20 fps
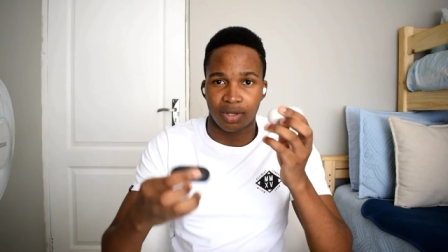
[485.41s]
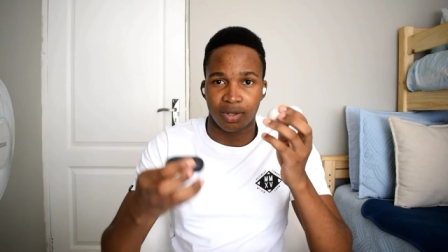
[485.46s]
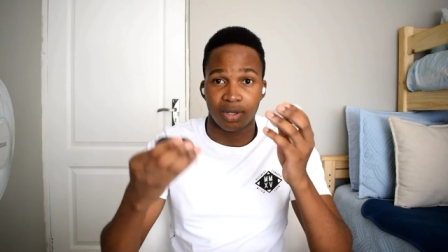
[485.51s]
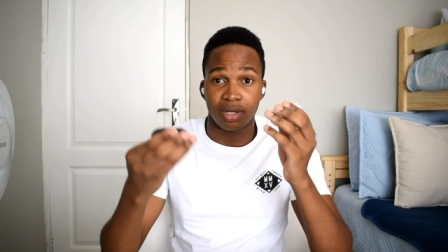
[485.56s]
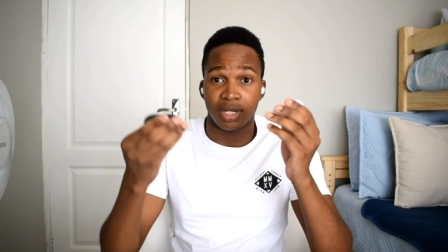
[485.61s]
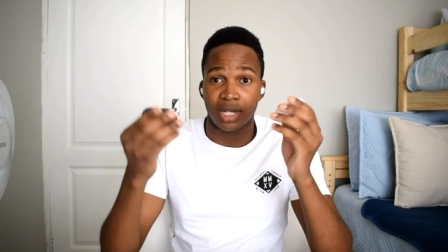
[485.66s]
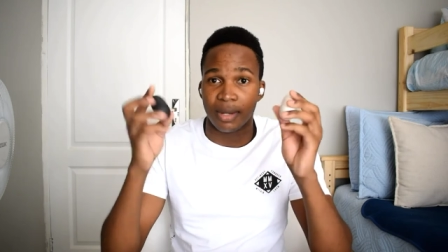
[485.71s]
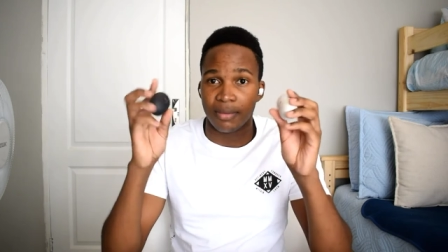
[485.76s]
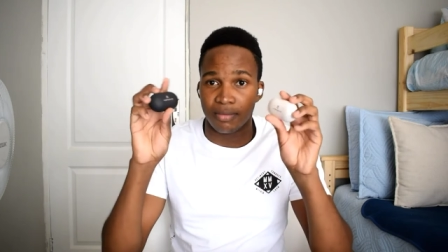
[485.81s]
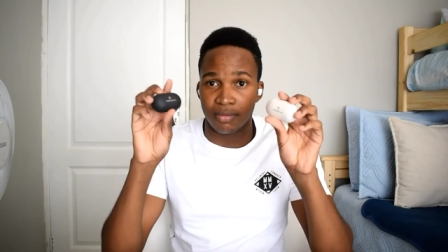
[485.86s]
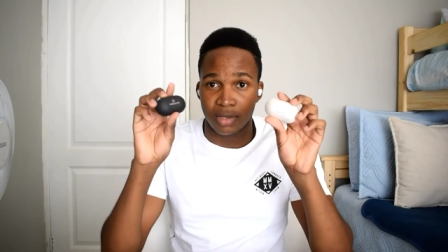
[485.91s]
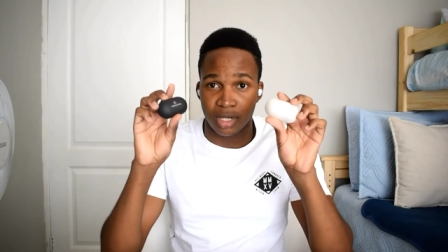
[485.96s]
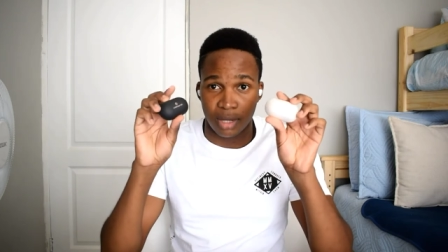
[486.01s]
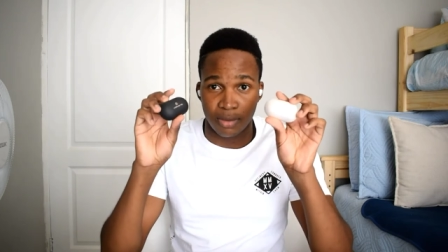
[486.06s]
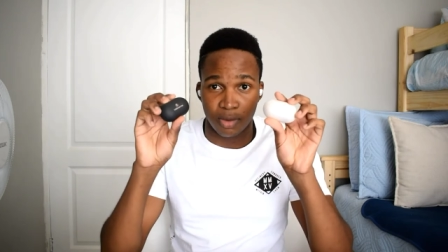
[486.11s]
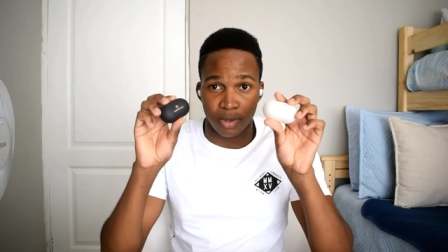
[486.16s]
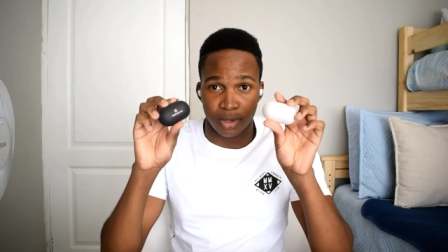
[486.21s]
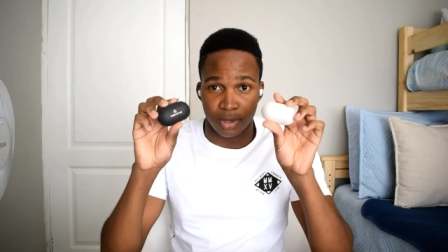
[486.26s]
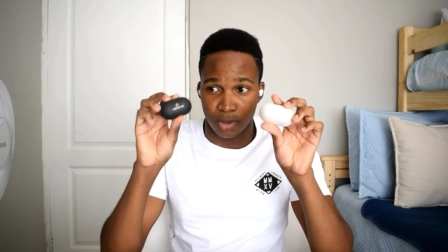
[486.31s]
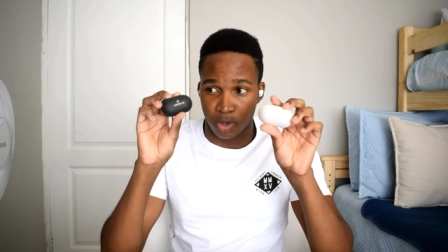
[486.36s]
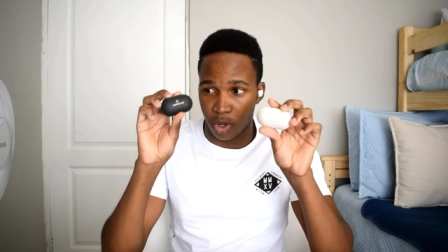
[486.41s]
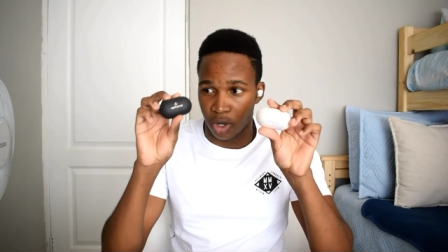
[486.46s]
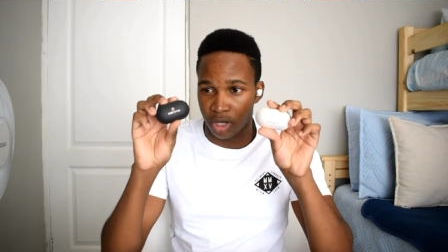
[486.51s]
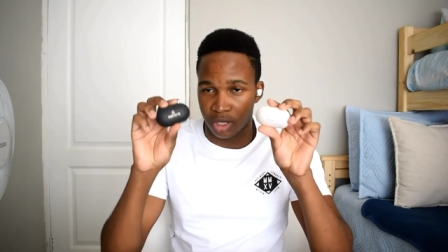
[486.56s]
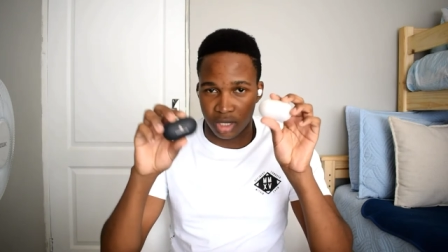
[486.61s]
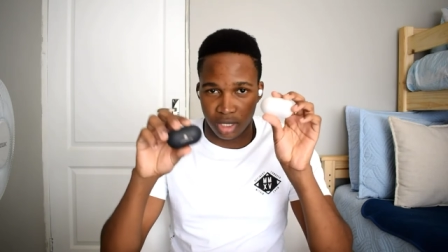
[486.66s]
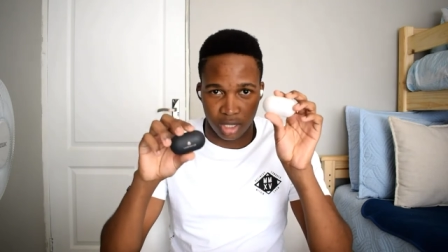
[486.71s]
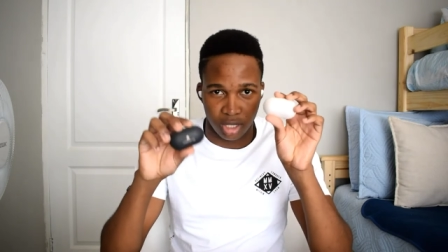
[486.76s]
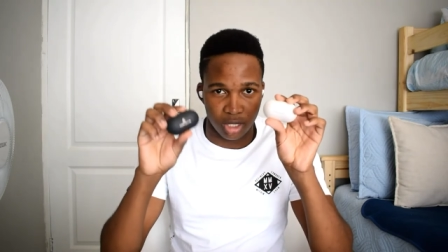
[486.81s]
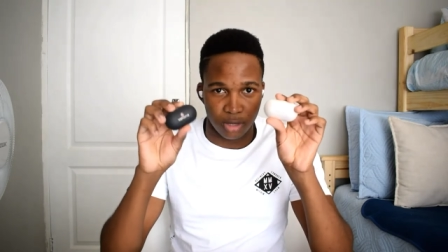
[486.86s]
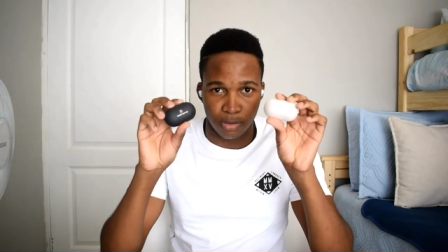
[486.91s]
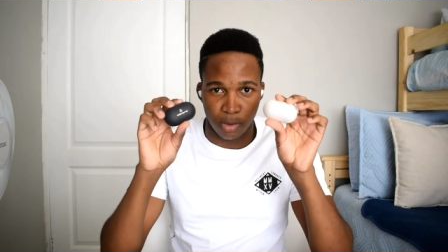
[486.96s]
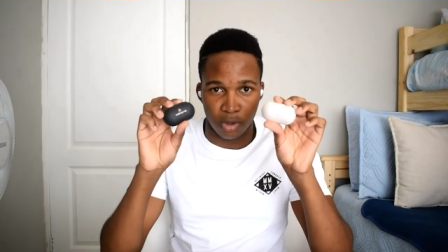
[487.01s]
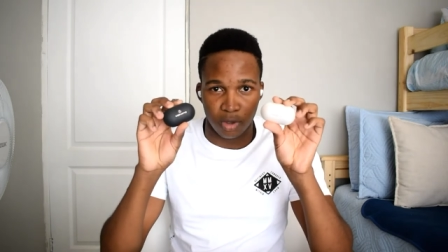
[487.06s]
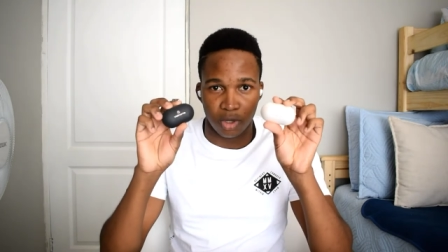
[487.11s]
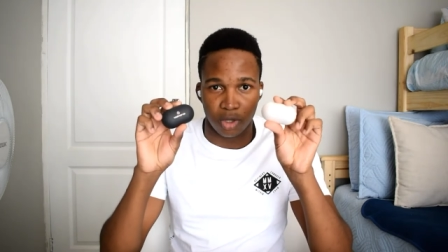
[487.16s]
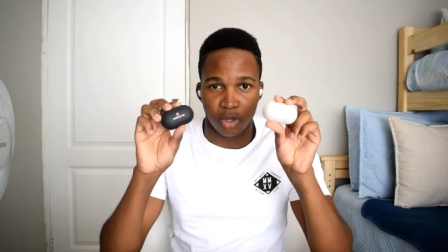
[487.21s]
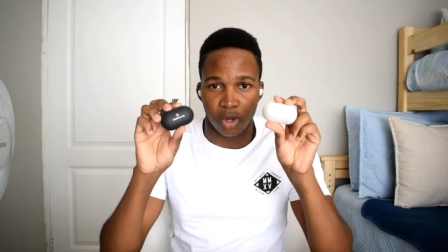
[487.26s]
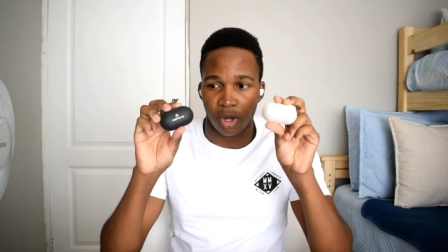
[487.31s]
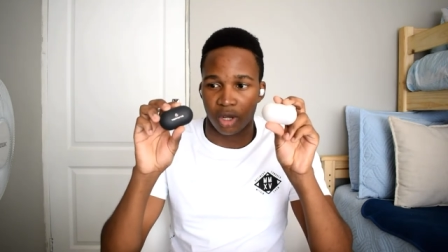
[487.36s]
same same Taurus series,
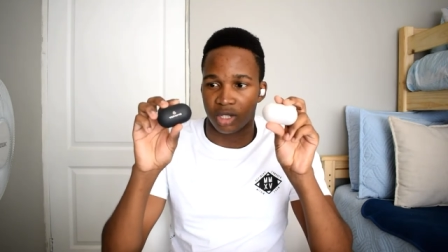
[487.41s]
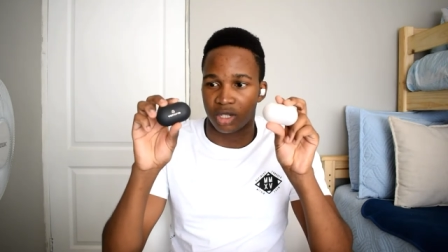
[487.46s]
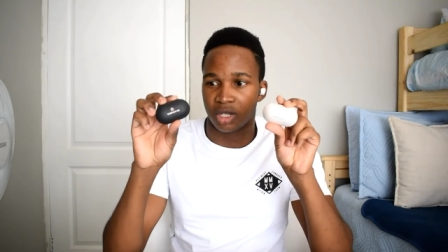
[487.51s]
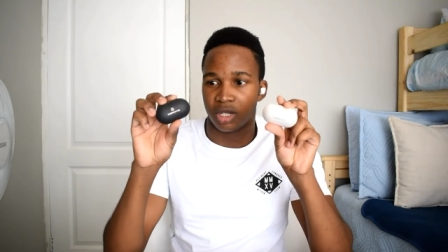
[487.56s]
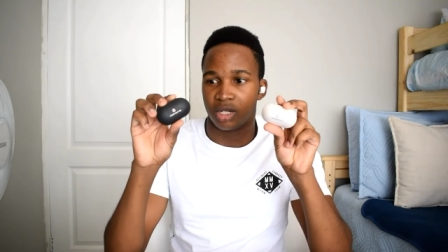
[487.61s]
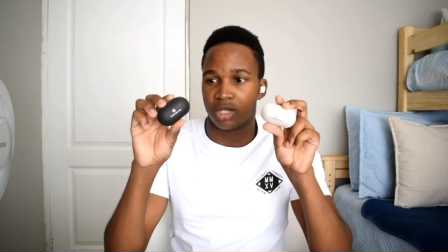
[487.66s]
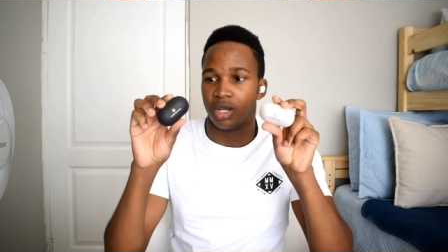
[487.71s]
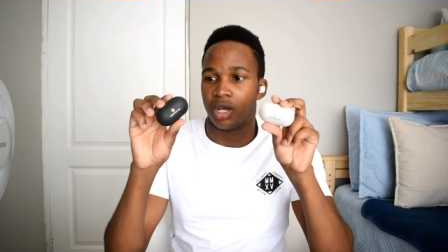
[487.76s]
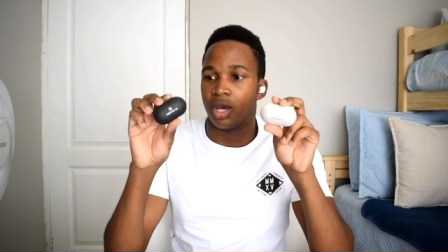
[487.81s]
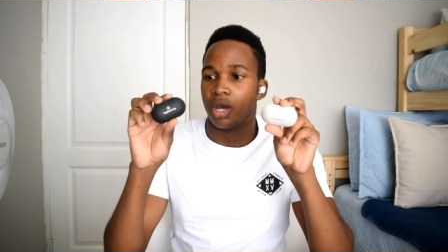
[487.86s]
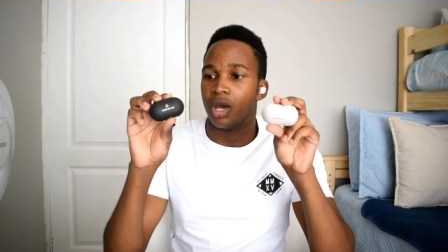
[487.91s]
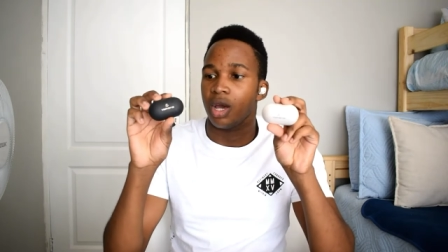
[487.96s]
both Taurus series,